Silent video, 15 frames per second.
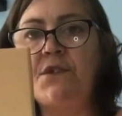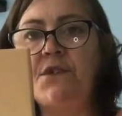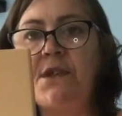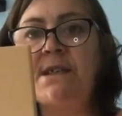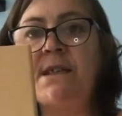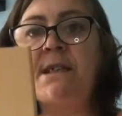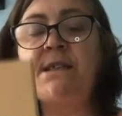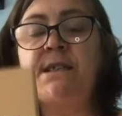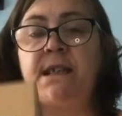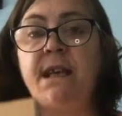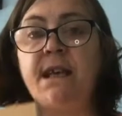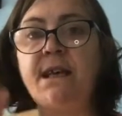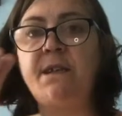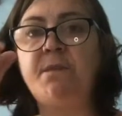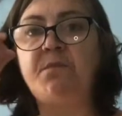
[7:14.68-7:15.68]
She's into
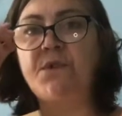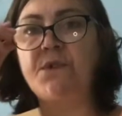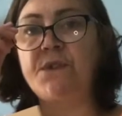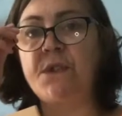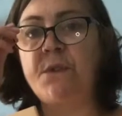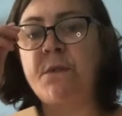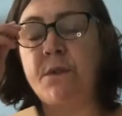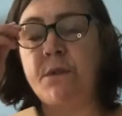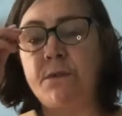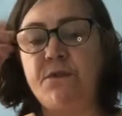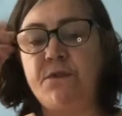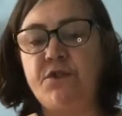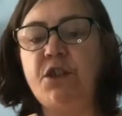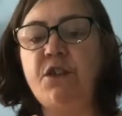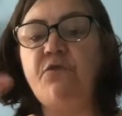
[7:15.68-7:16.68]
Harry Potter.
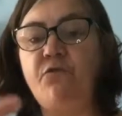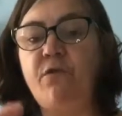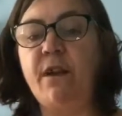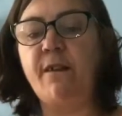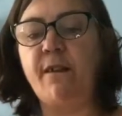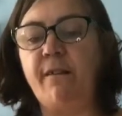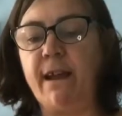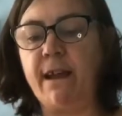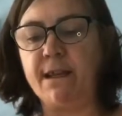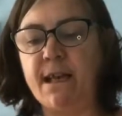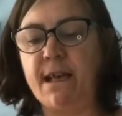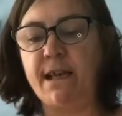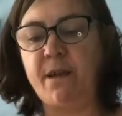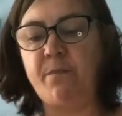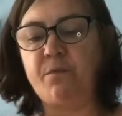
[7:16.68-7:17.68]
She really
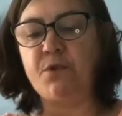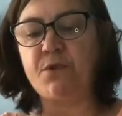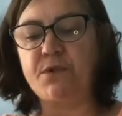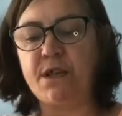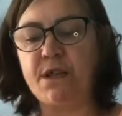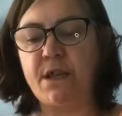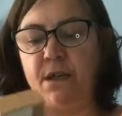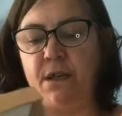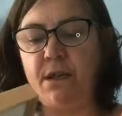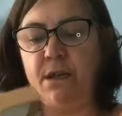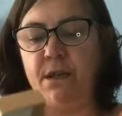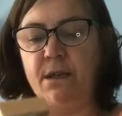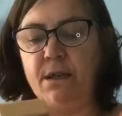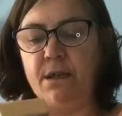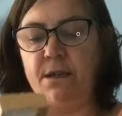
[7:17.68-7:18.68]
likes Harry Potter.
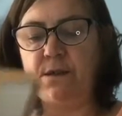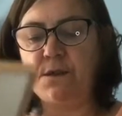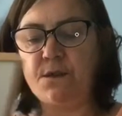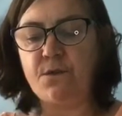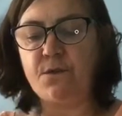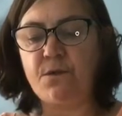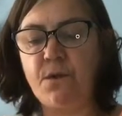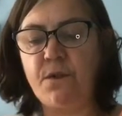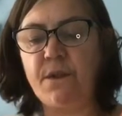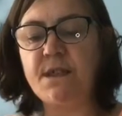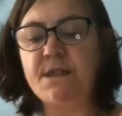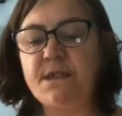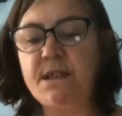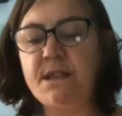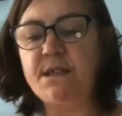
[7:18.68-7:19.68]
So
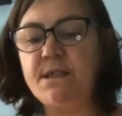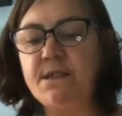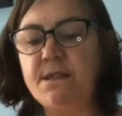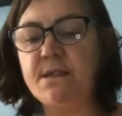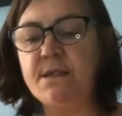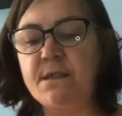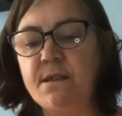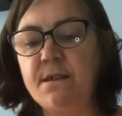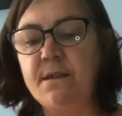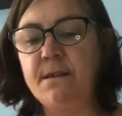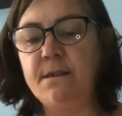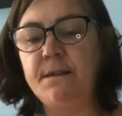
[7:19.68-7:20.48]
this is